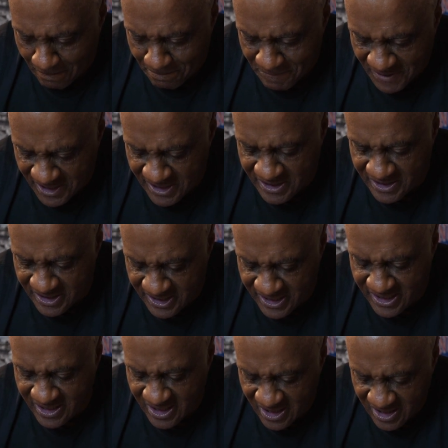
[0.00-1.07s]

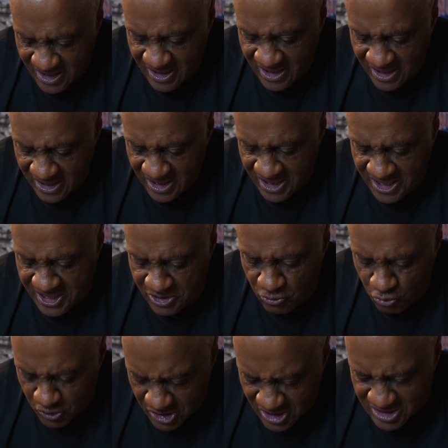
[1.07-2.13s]
He
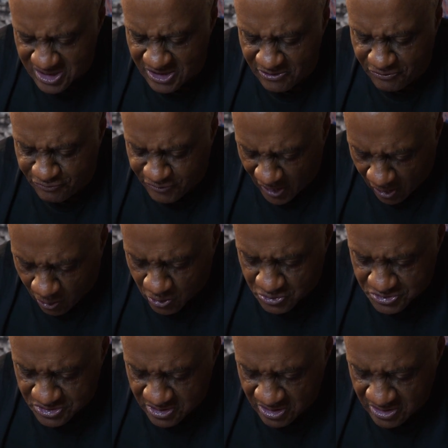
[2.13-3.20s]
really felt
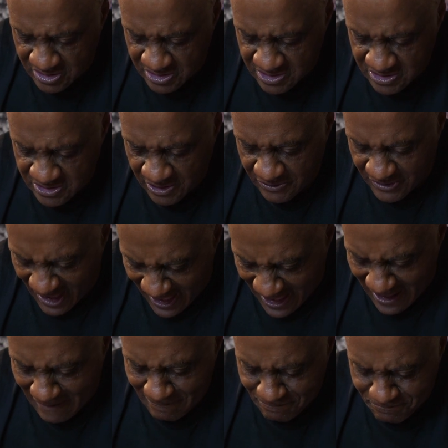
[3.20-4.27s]

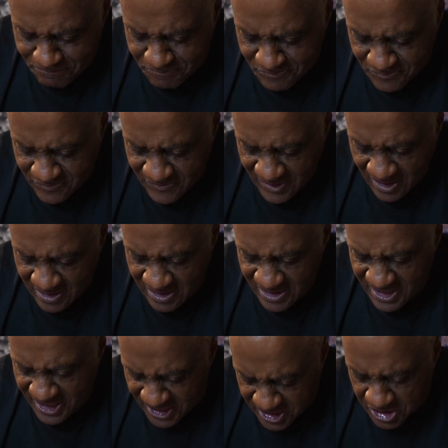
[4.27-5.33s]
that
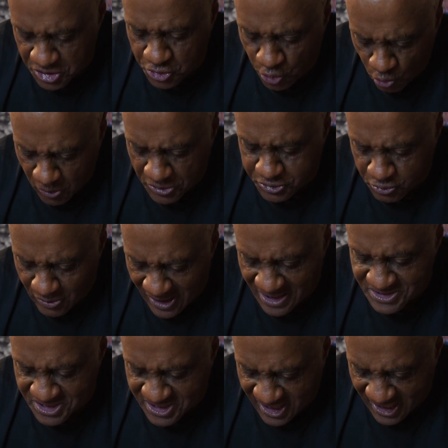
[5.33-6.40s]
he can do it through
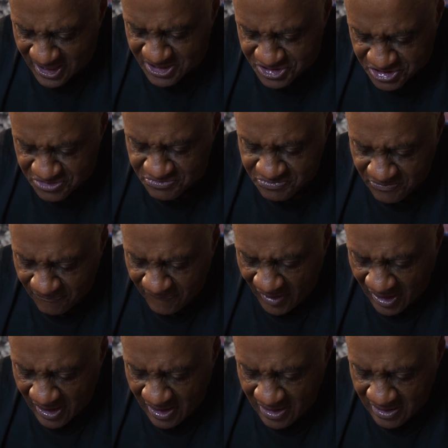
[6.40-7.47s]
education,
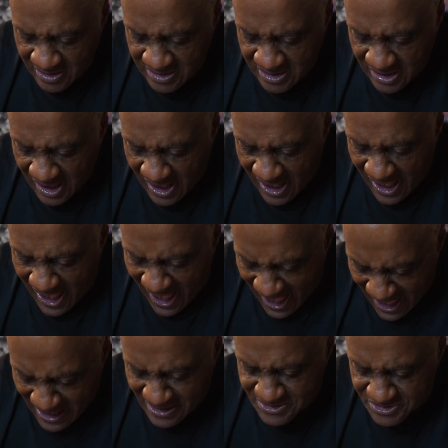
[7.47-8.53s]

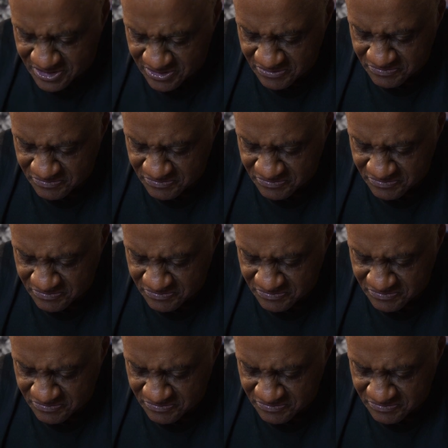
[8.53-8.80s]
and